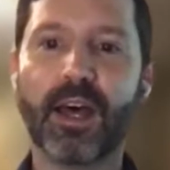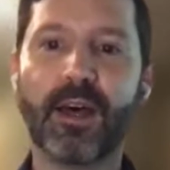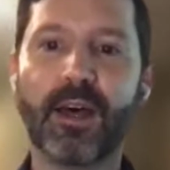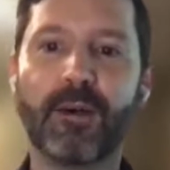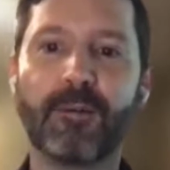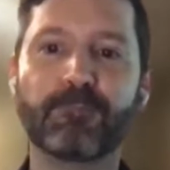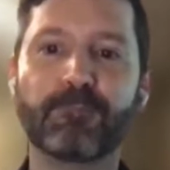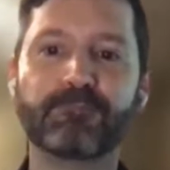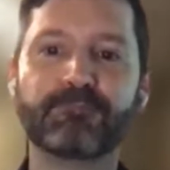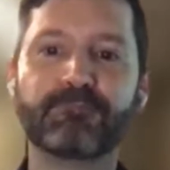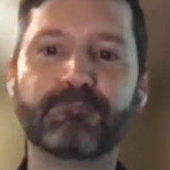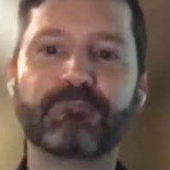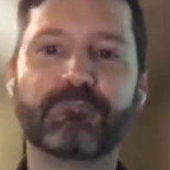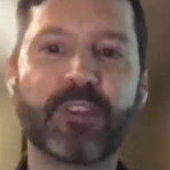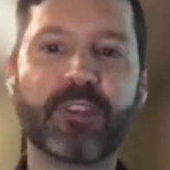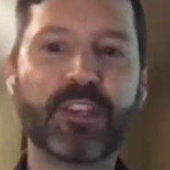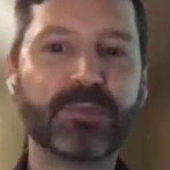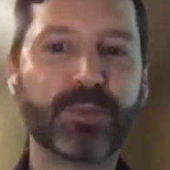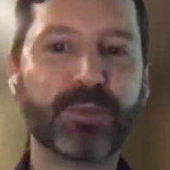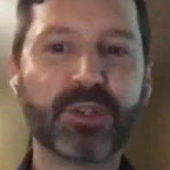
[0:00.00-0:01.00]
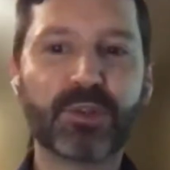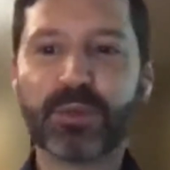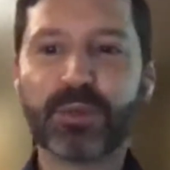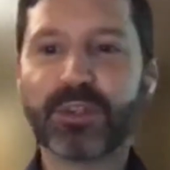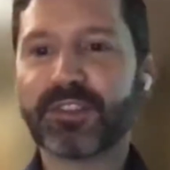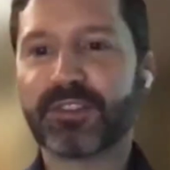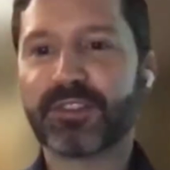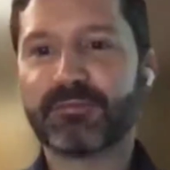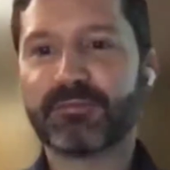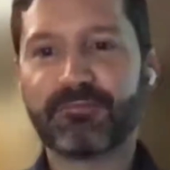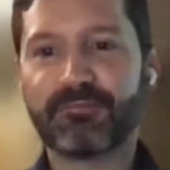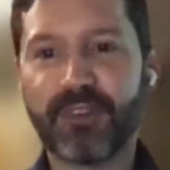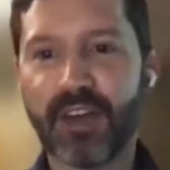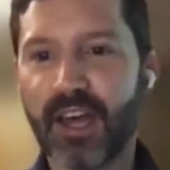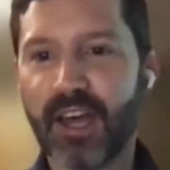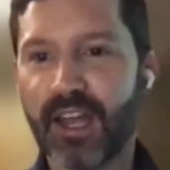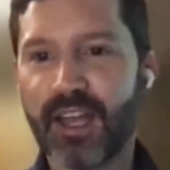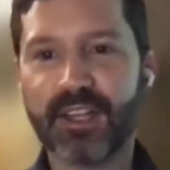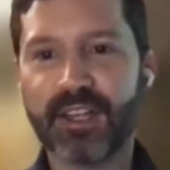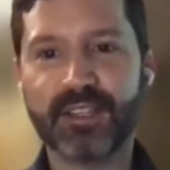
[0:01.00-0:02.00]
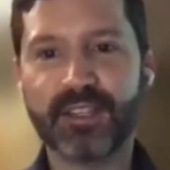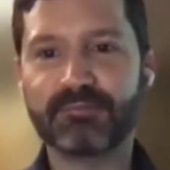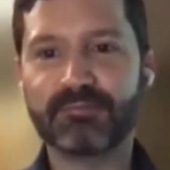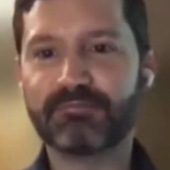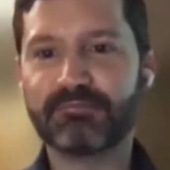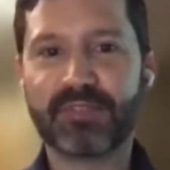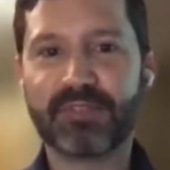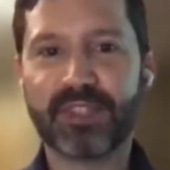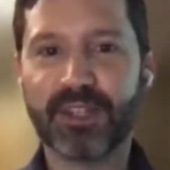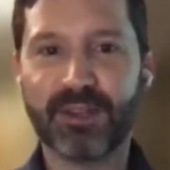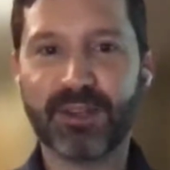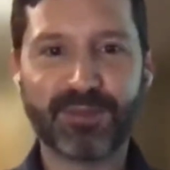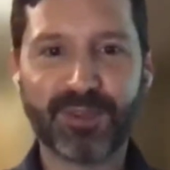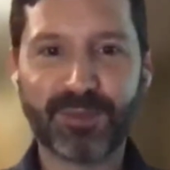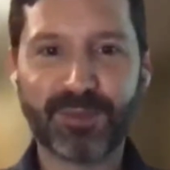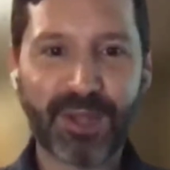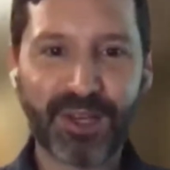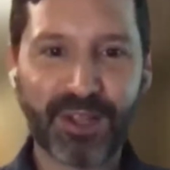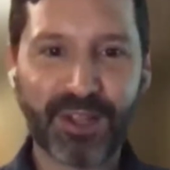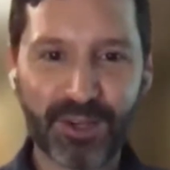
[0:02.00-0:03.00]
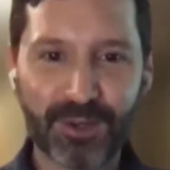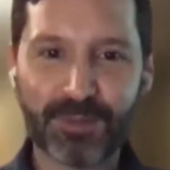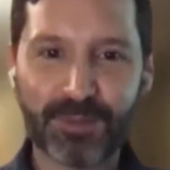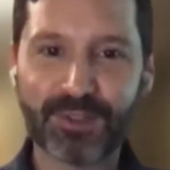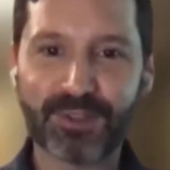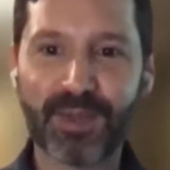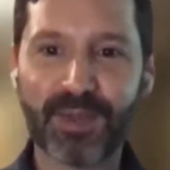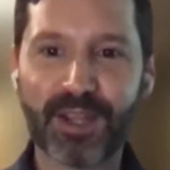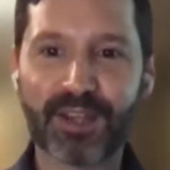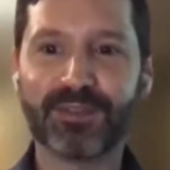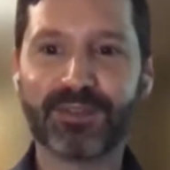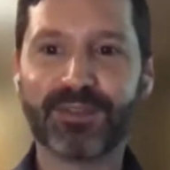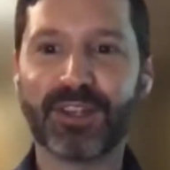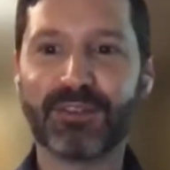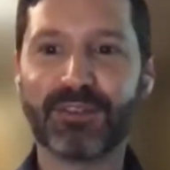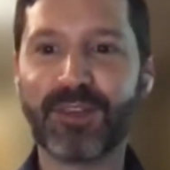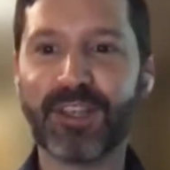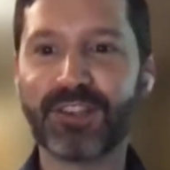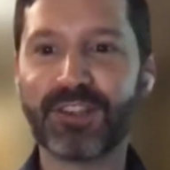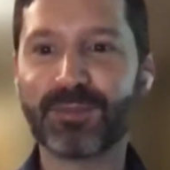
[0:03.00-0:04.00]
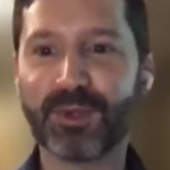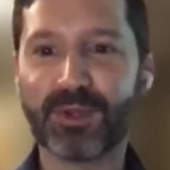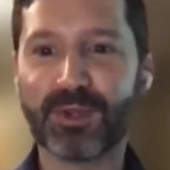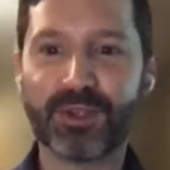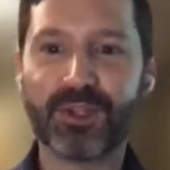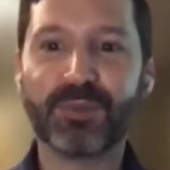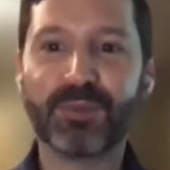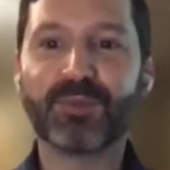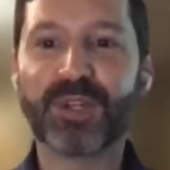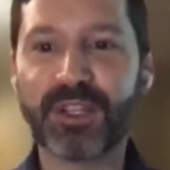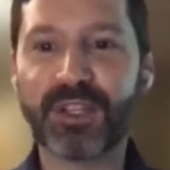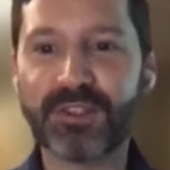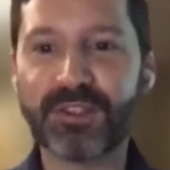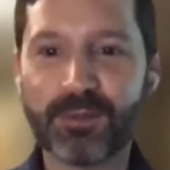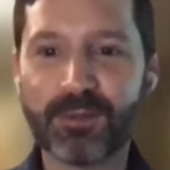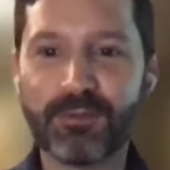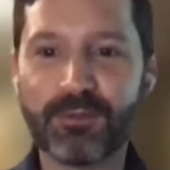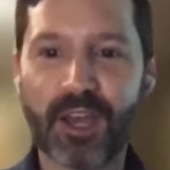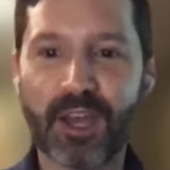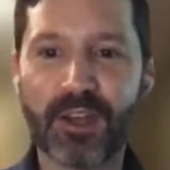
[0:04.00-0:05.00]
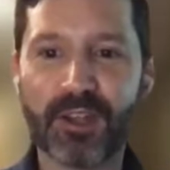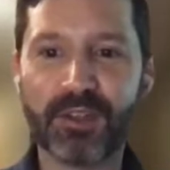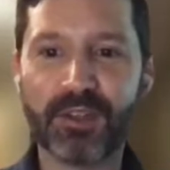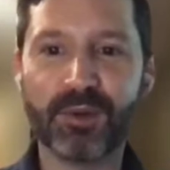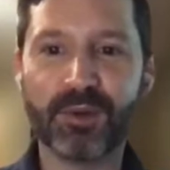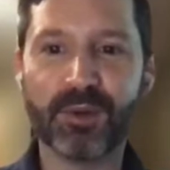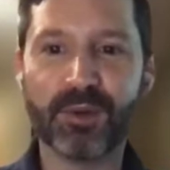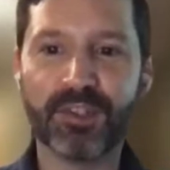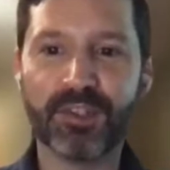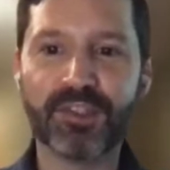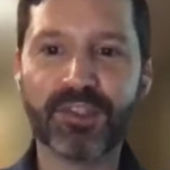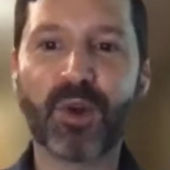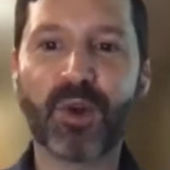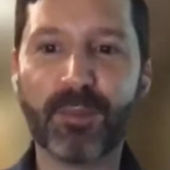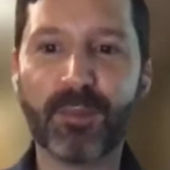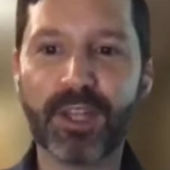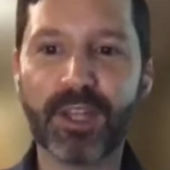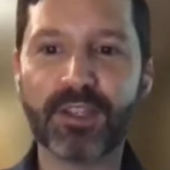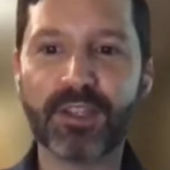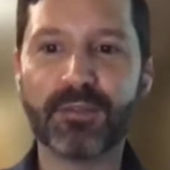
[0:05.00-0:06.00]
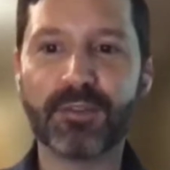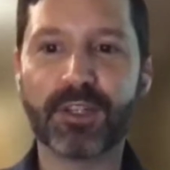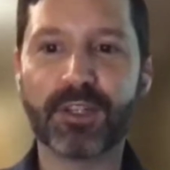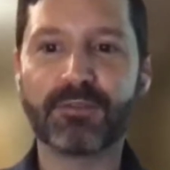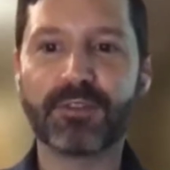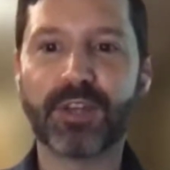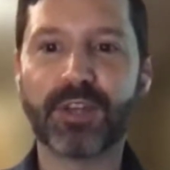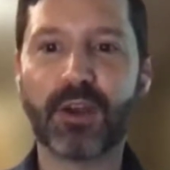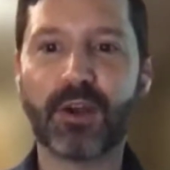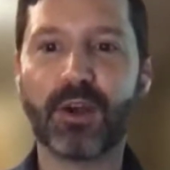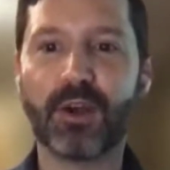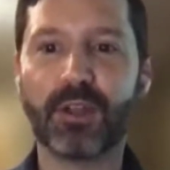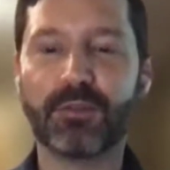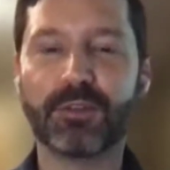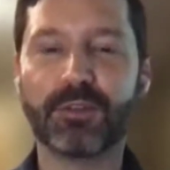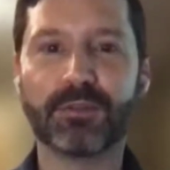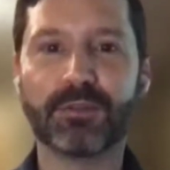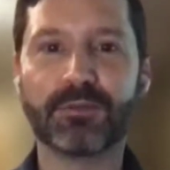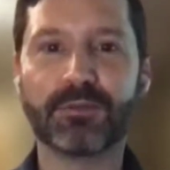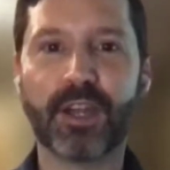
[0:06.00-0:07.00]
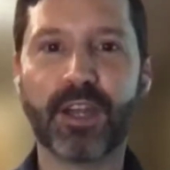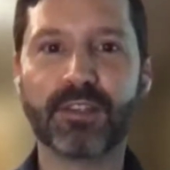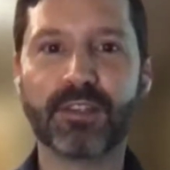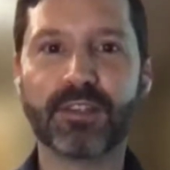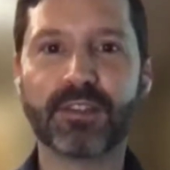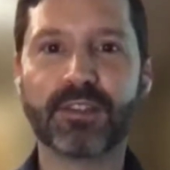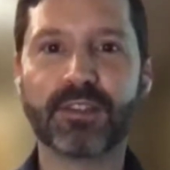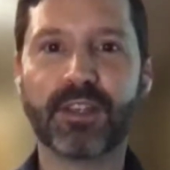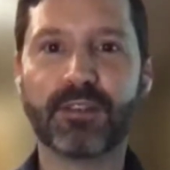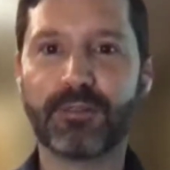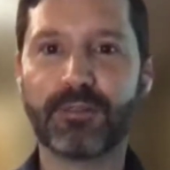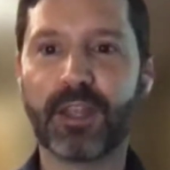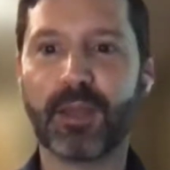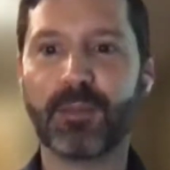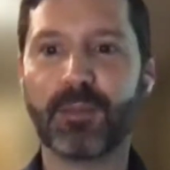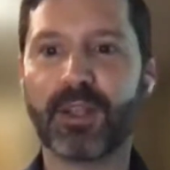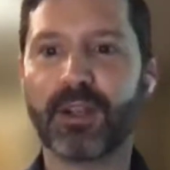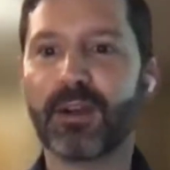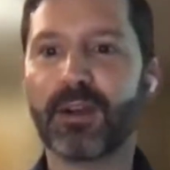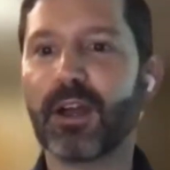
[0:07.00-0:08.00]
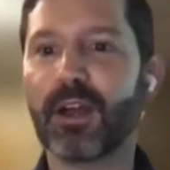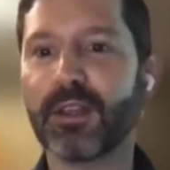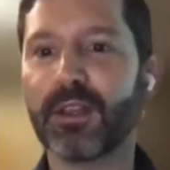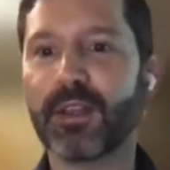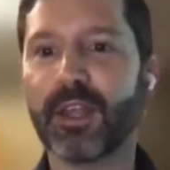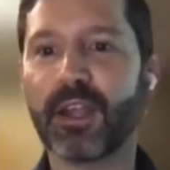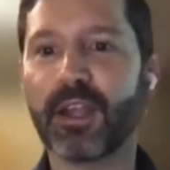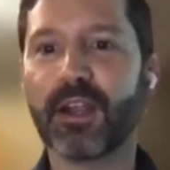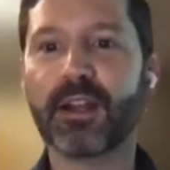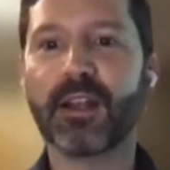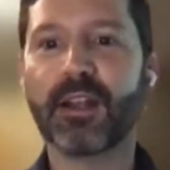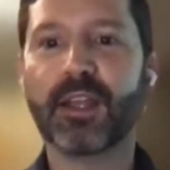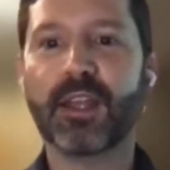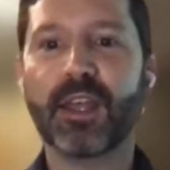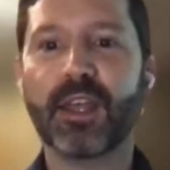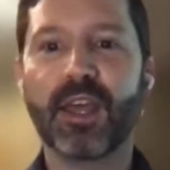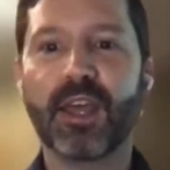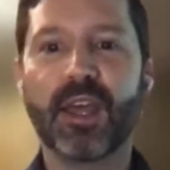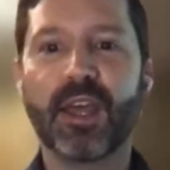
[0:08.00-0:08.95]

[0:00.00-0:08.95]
Facebook works fine, and depending on your perspectives on Facebook, could bring you some value or enjoyment, even if not all of your friends and family are on there.